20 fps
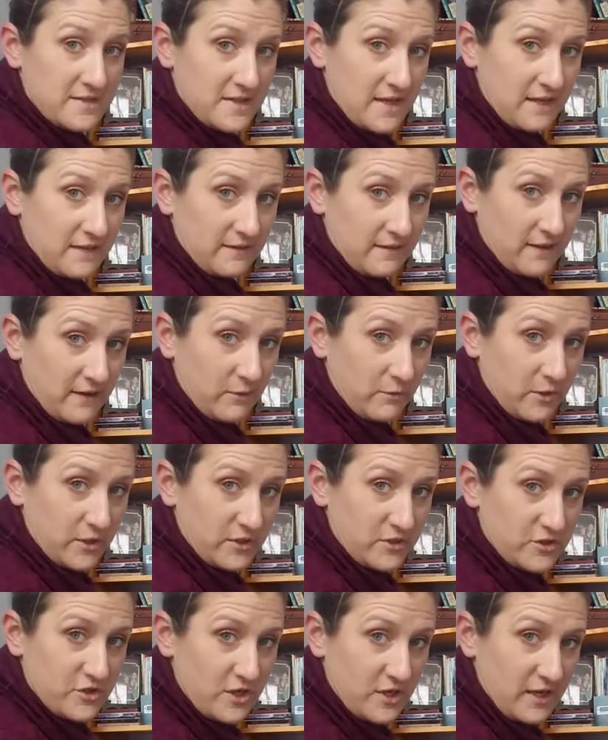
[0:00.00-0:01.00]
Sign
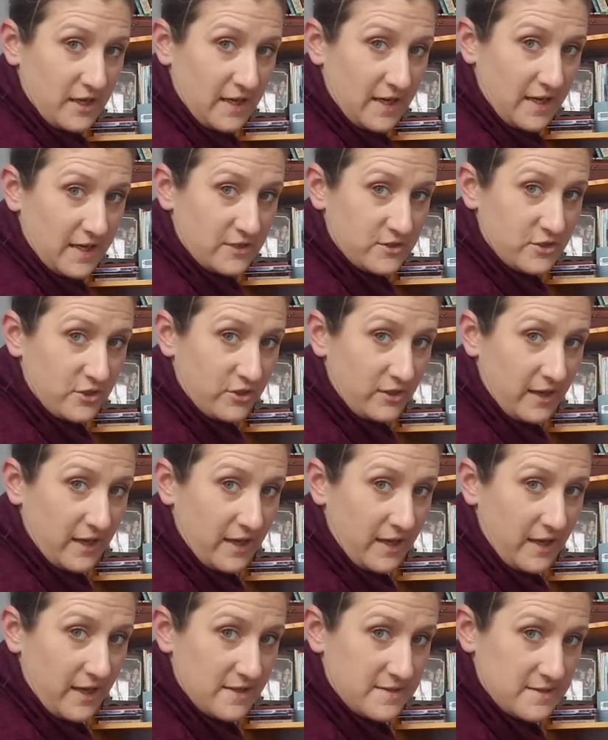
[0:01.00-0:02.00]
Language. I took
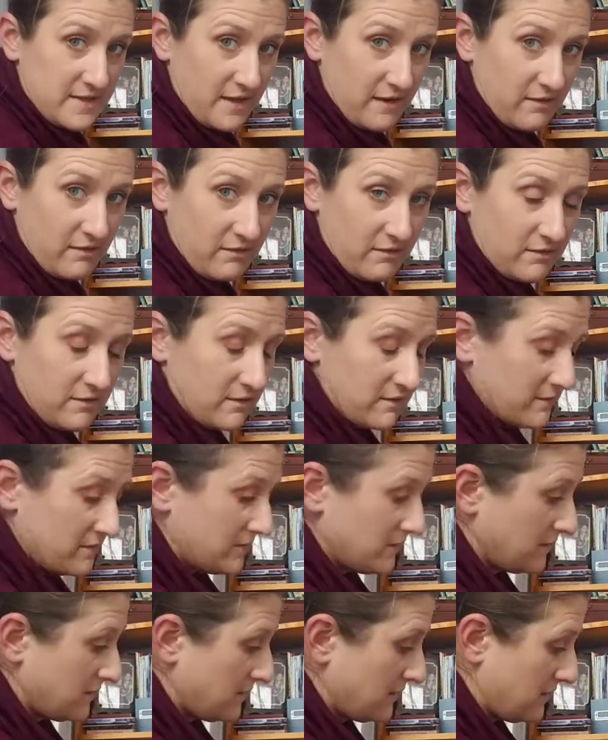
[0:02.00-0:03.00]
ASL.
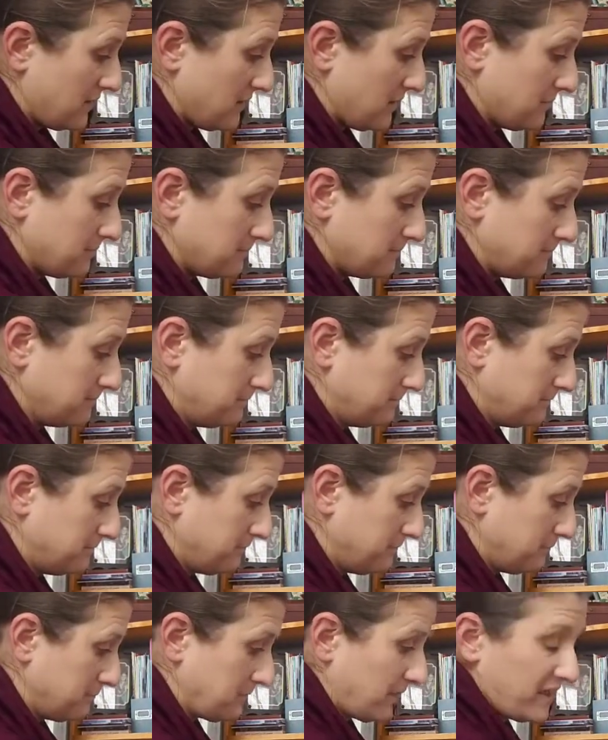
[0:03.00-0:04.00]
Um,
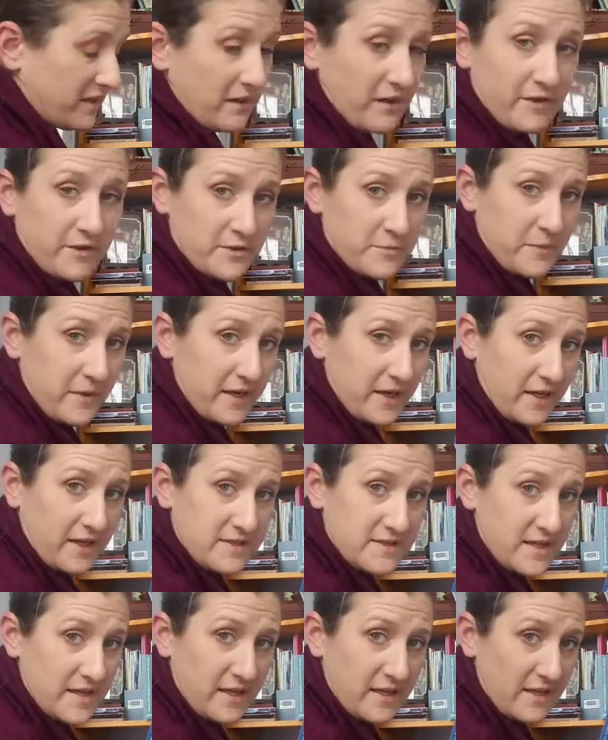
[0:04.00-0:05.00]
my daughter's planning
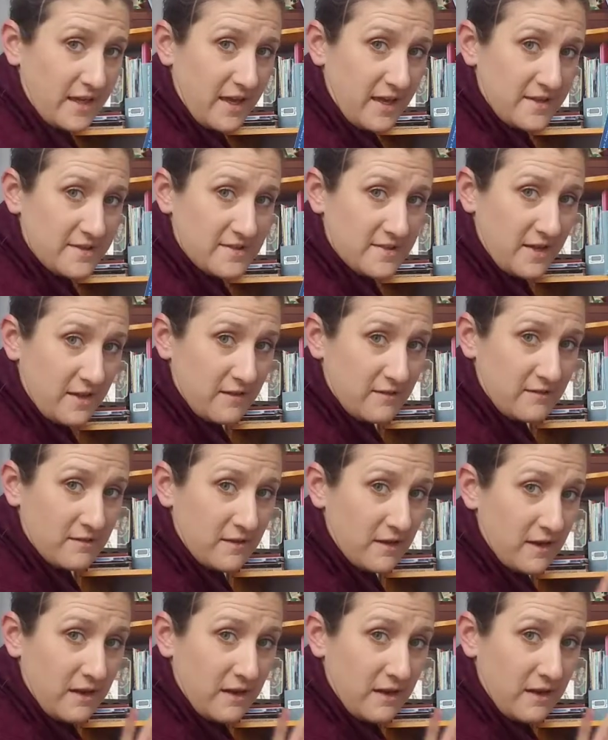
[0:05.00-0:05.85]
on taking ASL.